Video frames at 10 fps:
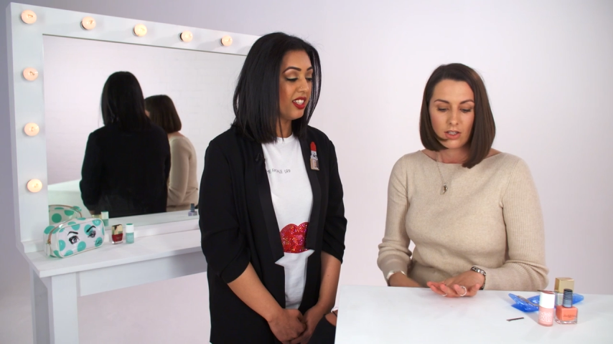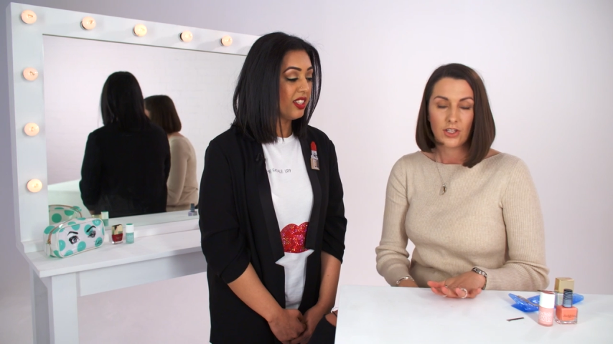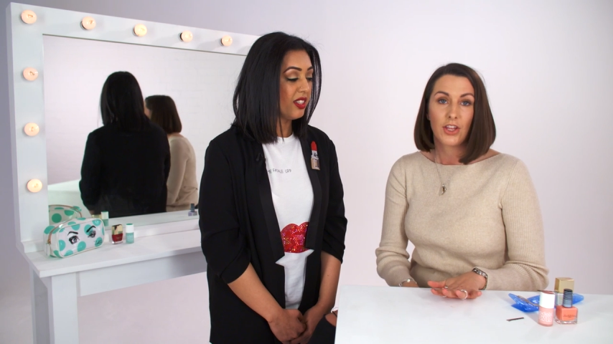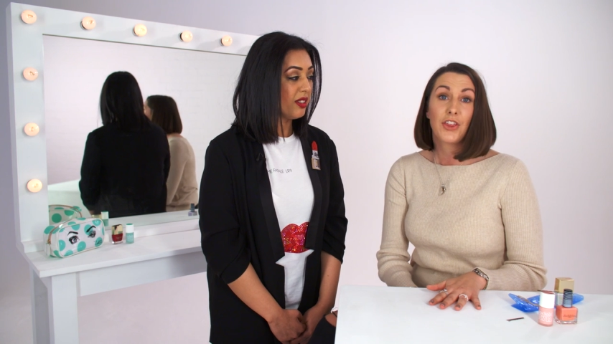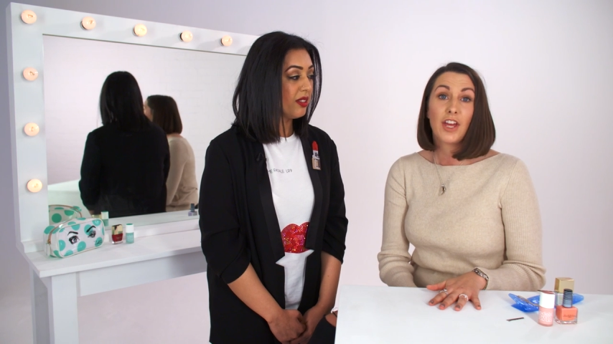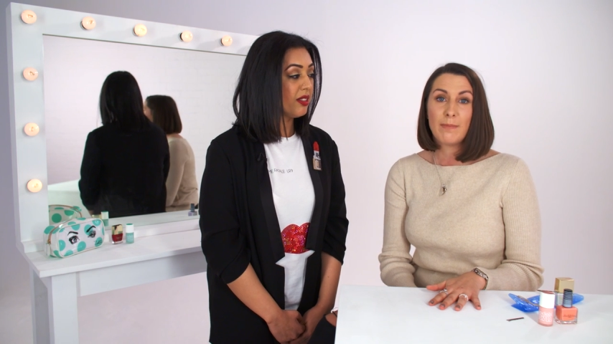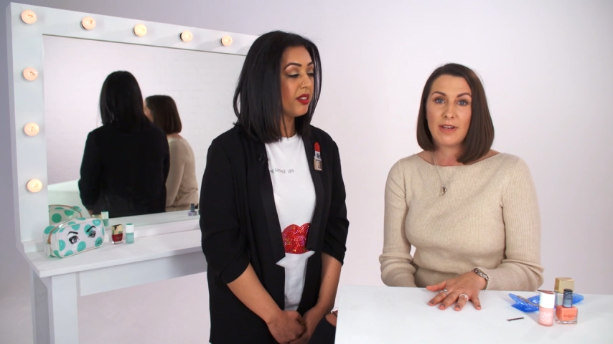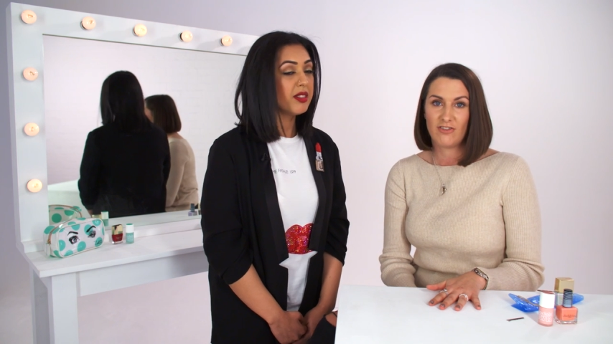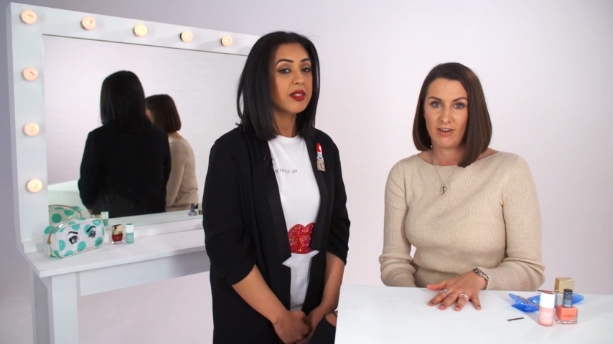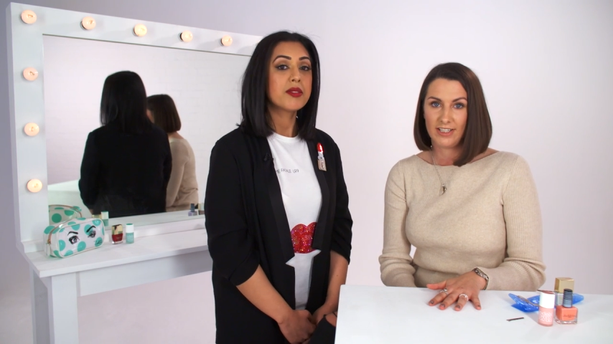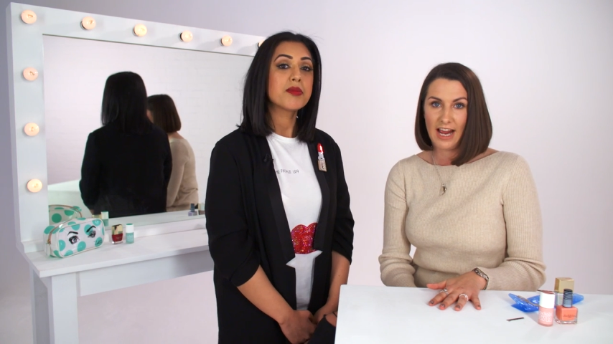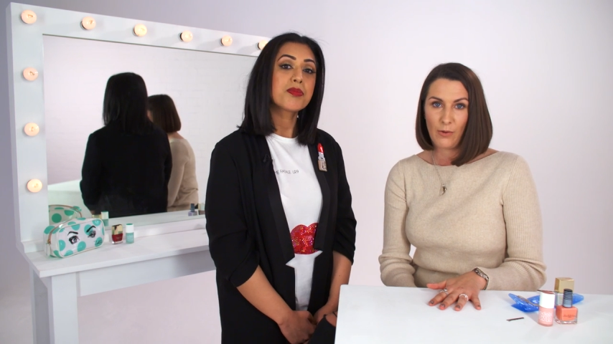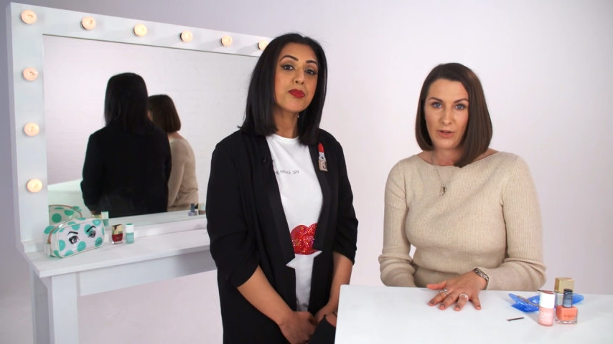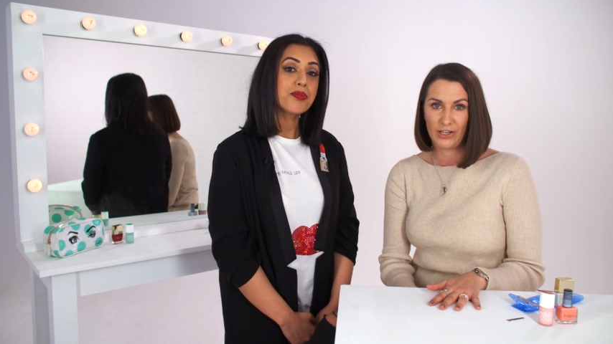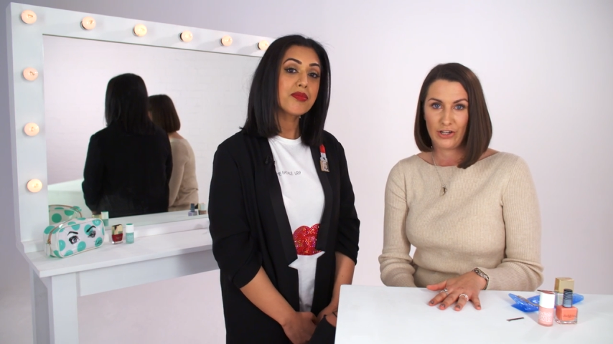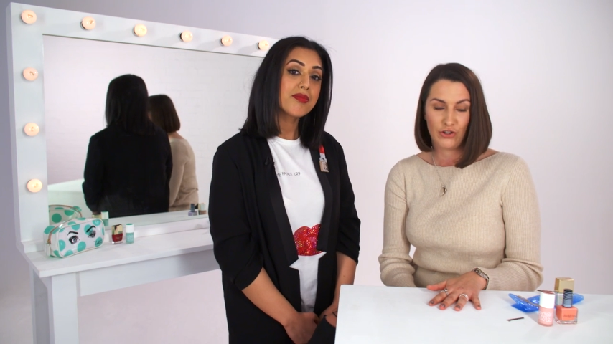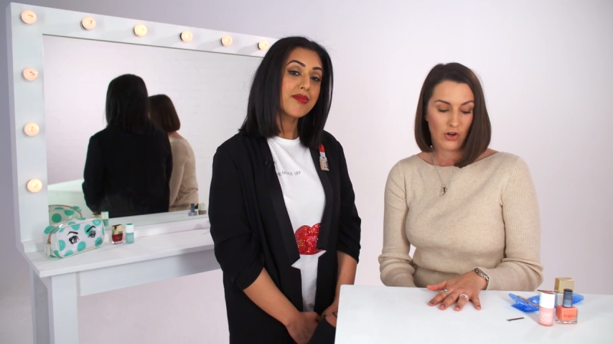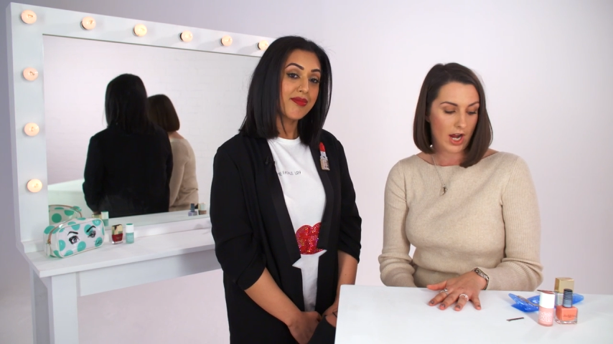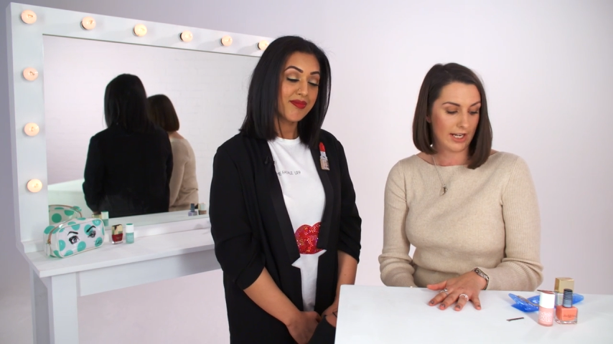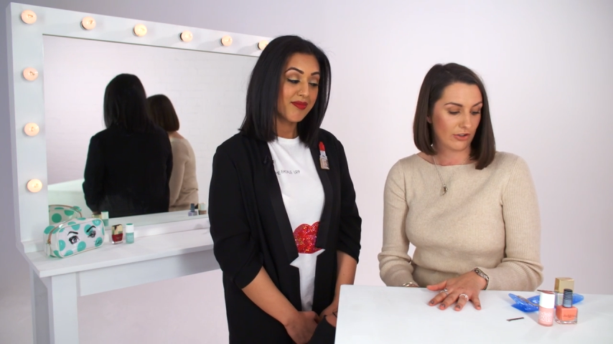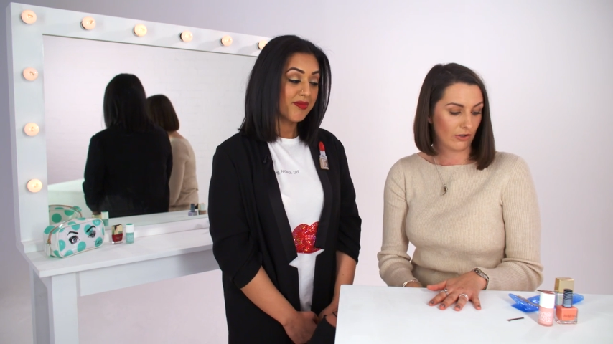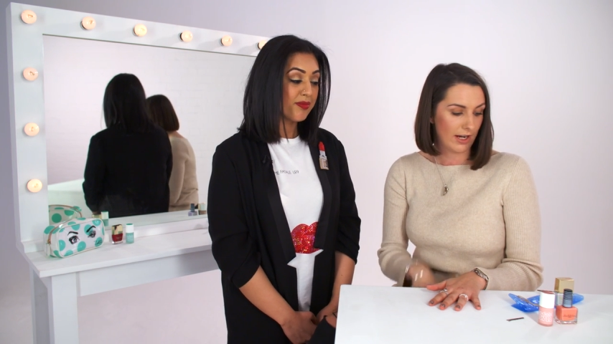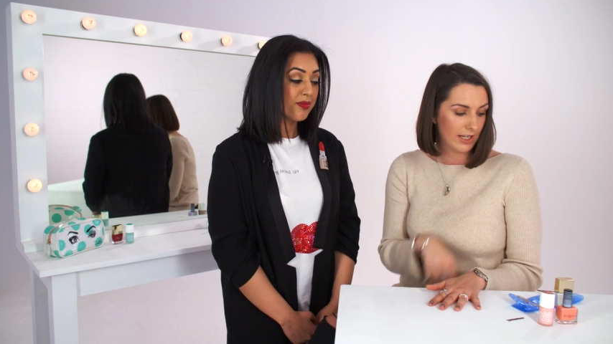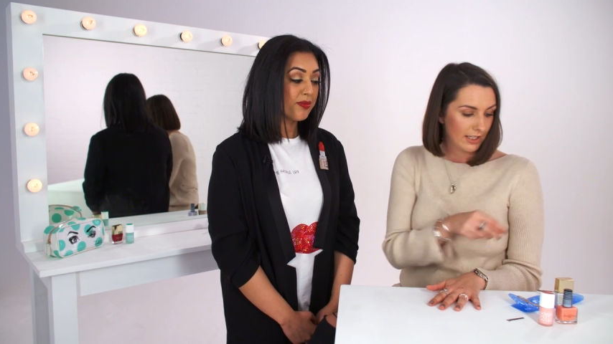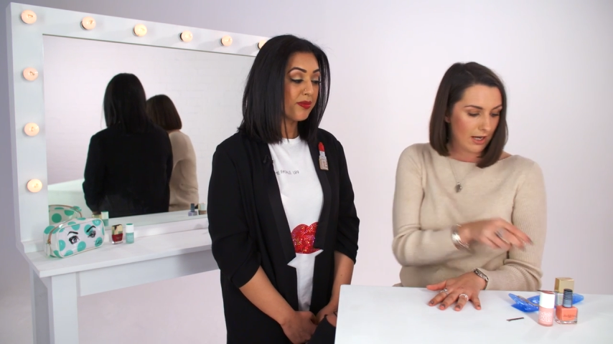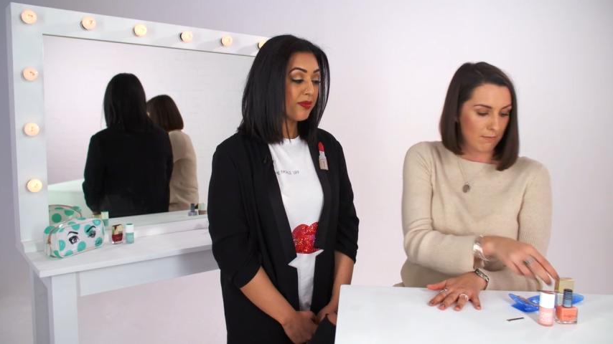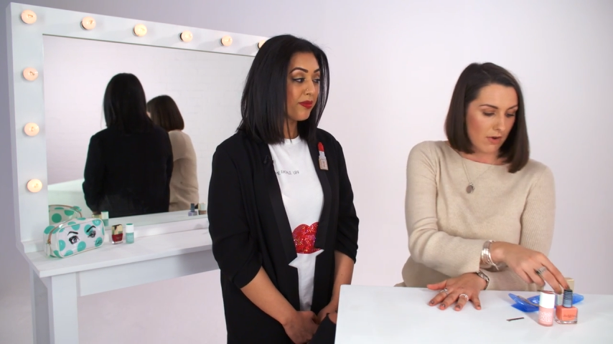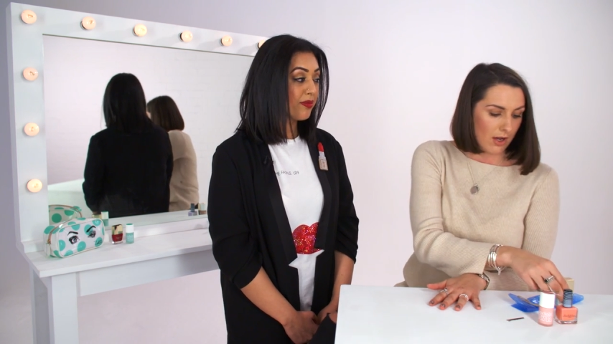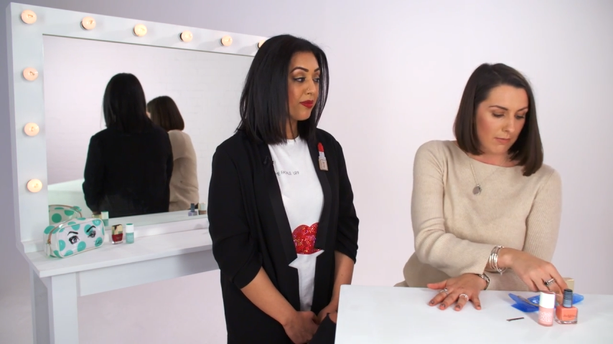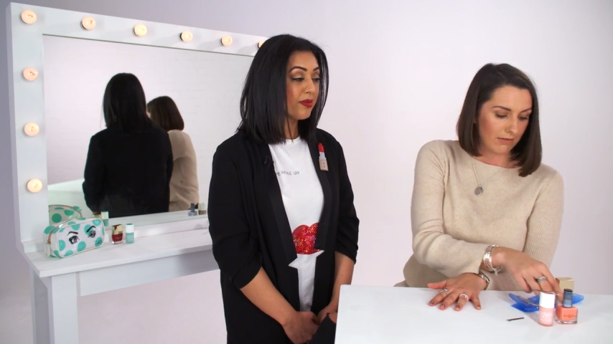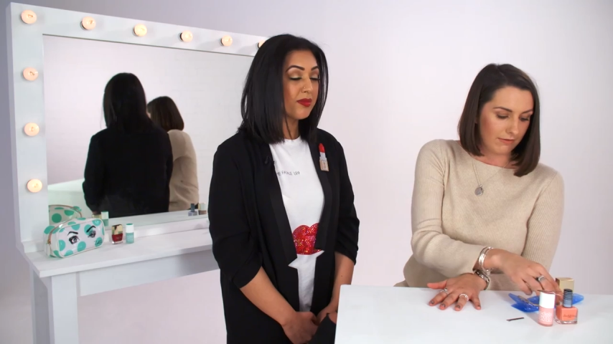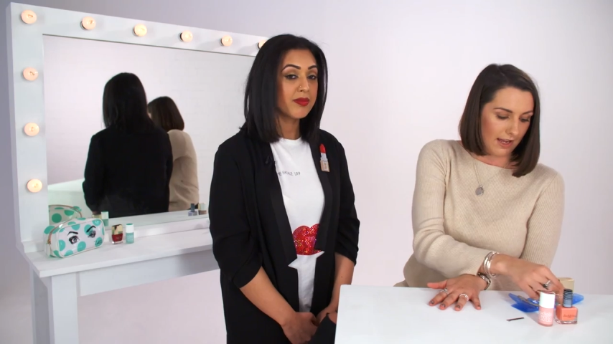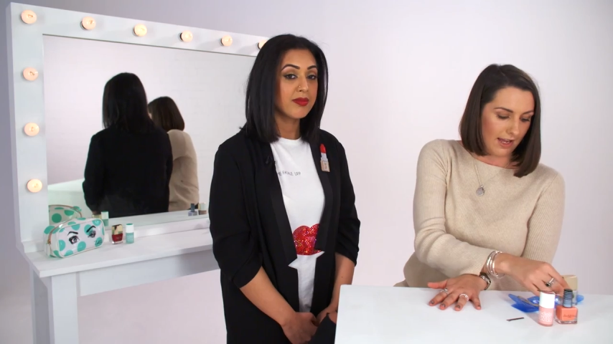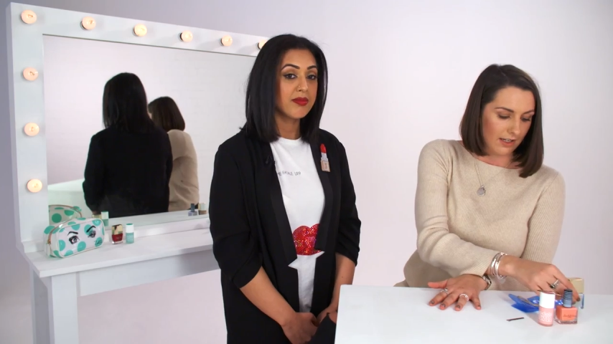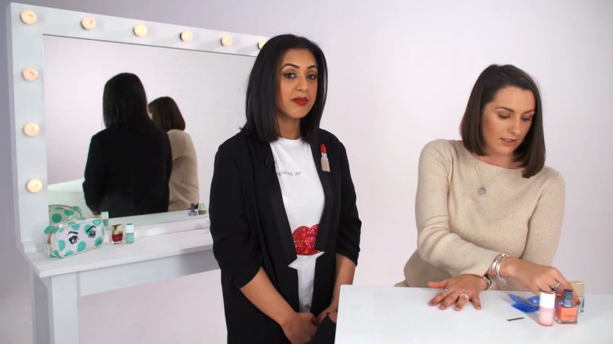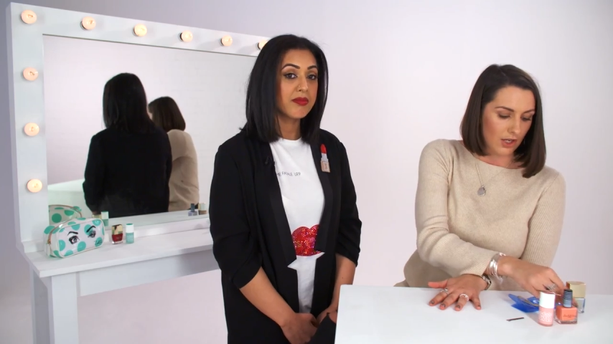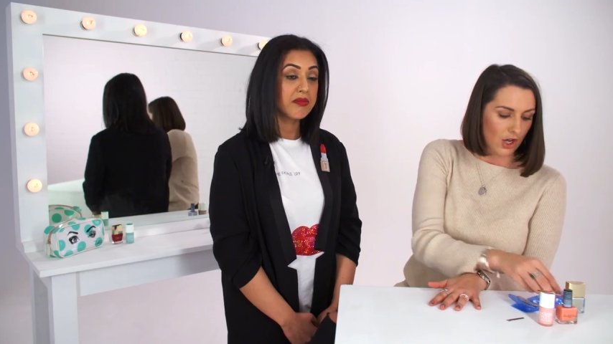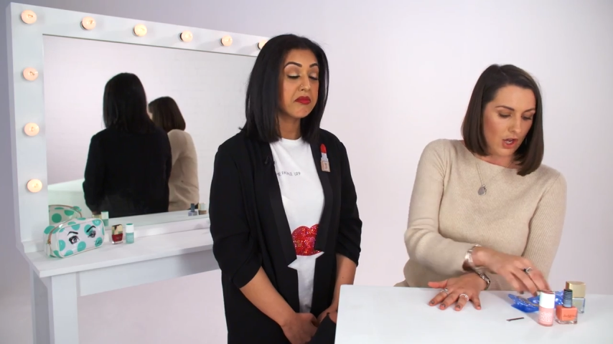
Speaker 1: So the third Pinterest hack we're going to try is creating a marble effect